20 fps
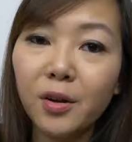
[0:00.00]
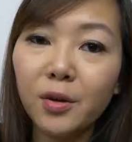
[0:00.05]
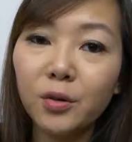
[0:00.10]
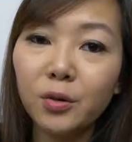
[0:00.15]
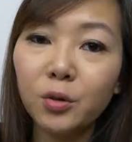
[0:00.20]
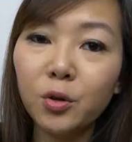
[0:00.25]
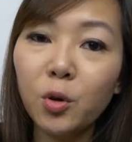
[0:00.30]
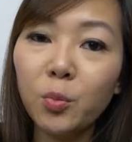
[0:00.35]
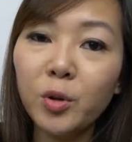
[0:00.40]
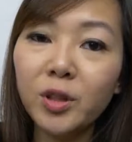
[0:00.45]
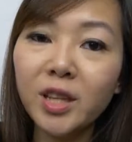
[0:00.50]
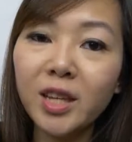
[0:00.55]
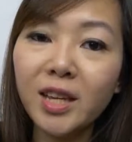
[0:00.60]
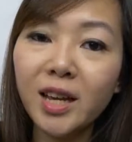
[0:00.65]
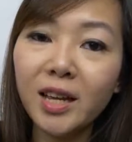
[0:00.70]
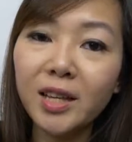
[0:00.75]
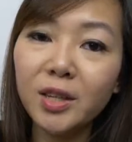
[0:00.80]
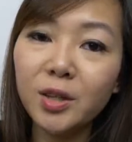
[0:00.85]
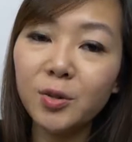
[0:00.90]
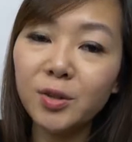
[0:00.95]

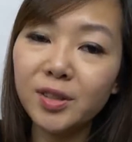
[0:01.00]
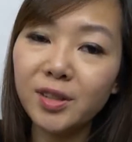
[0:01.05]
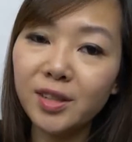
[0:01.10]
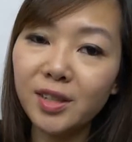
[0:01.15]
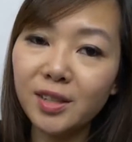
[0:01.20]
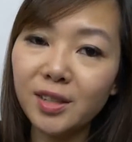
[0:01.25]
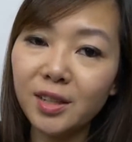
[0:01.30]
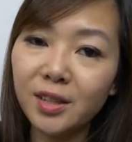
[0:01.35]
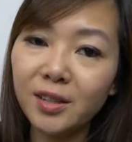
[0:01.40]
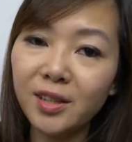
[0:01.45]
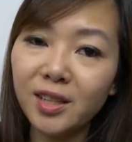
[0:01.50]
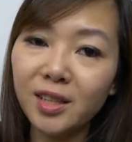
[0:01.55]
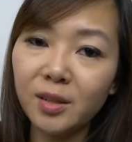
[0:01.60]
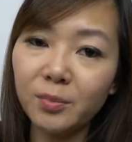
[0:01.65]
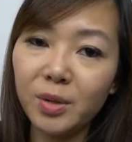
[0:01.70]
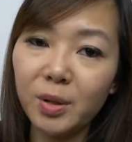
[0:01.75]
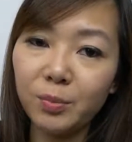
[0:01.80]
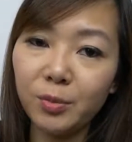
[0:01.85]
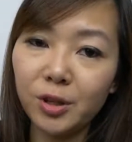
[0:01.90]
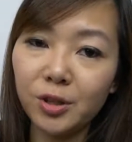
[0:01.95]
Normally, I use this to clean
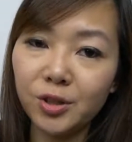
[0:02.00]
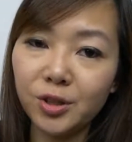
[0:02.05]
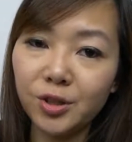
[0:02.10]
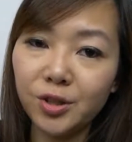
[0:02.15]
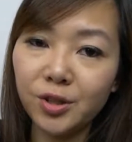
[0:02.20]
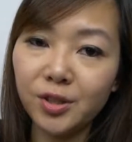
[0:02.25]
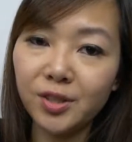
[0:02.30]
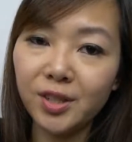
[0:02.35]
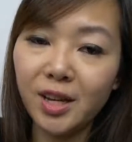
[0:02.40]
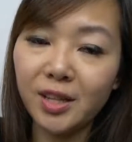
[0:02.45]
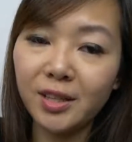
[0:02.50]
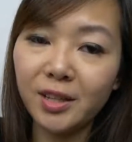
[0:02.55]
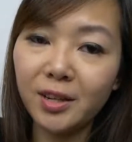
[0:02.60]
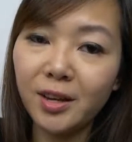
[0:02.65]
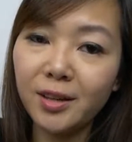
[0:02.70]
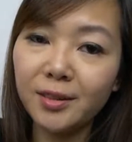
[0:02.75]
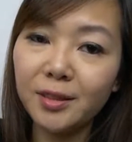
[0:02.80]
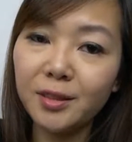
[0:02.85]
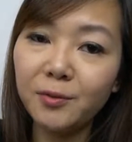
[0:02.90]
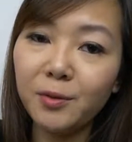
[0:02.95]
up my brushes, and I
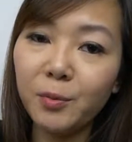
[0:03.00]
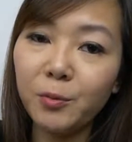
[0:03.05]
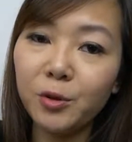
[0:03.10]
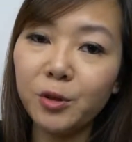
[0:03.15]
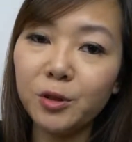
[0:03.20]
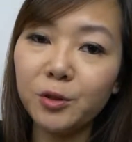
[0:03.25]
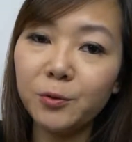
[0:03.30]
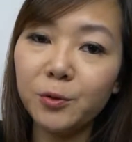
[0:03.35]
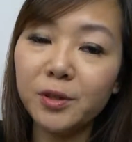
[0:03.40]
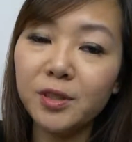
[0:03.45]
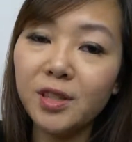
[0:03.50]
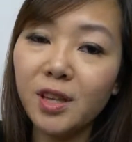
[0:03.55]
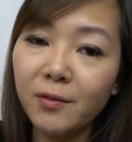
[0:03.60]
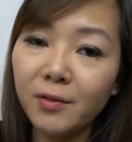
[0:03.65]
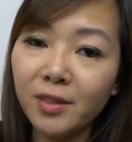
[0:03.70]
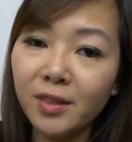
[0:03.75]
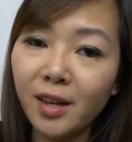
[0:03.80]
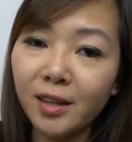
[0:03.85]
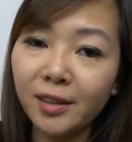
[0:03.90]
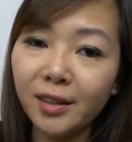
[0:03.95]
got this from Winners for
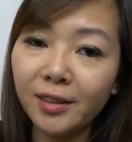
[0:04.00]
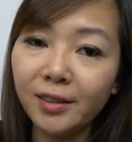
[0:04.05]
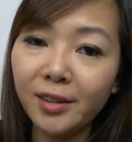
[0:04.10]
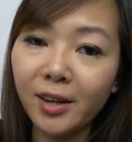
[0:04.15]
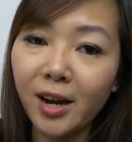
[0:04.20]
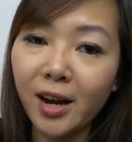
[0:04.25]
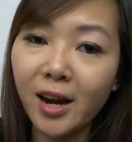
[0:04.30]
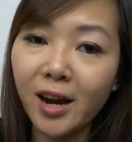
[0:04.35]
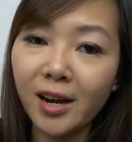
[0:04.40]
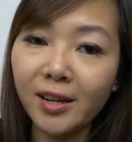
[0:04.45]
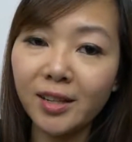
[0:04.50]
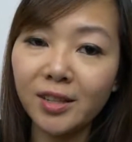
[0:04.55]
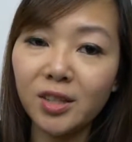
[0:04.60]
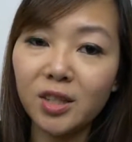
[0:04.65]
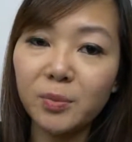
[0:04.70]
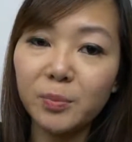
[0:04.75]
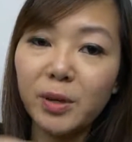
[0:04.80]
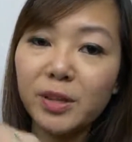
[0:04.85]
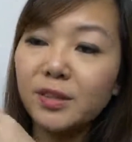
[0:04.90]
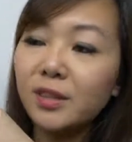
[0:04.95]
$7.99, and
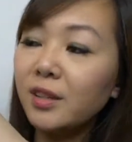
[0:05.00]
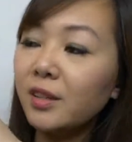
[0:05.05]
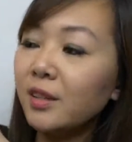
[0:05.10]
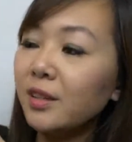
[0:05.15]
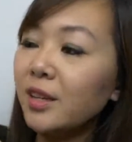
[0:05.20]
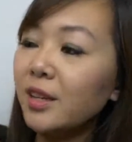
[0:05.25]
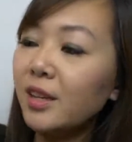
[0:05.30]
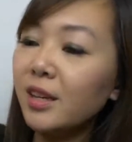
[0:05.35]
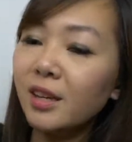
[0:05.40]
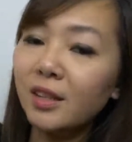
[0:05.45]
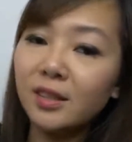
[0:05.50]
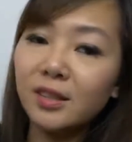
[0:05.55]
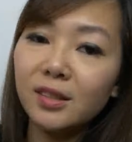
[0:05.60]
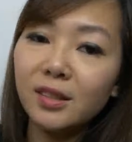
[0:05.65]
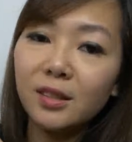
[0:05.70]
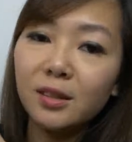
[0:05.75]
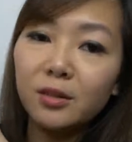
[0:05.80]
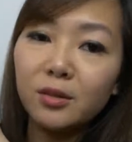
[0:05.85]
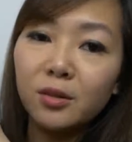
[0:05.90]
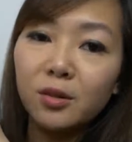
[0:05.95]
it's basically a
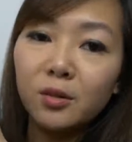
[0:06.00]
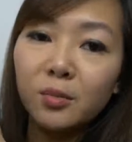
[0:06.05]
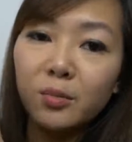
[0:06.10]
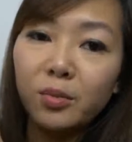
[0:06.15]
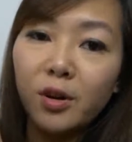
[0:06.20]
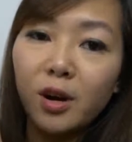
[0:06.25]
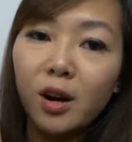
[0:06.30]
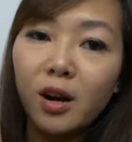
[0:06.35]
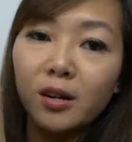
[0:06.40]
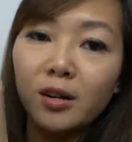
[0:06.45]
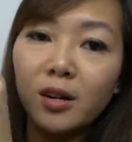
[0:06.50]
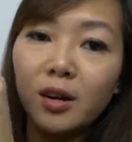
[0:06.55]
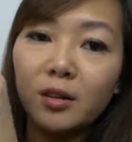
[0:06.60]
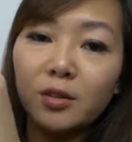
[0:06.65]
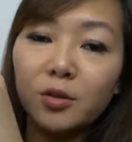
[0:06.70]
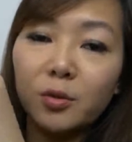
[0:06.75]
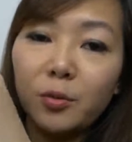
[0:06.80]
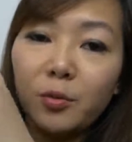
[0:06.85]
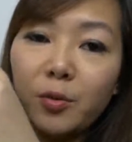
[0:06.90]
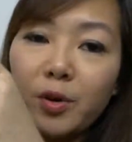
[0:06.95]
silicone
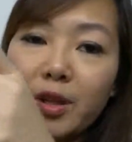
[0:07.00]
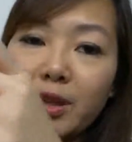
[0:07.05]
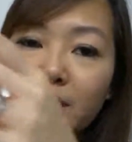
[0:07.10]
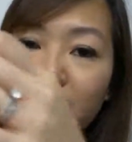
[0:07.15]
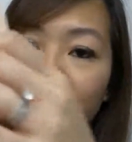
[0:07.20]
product with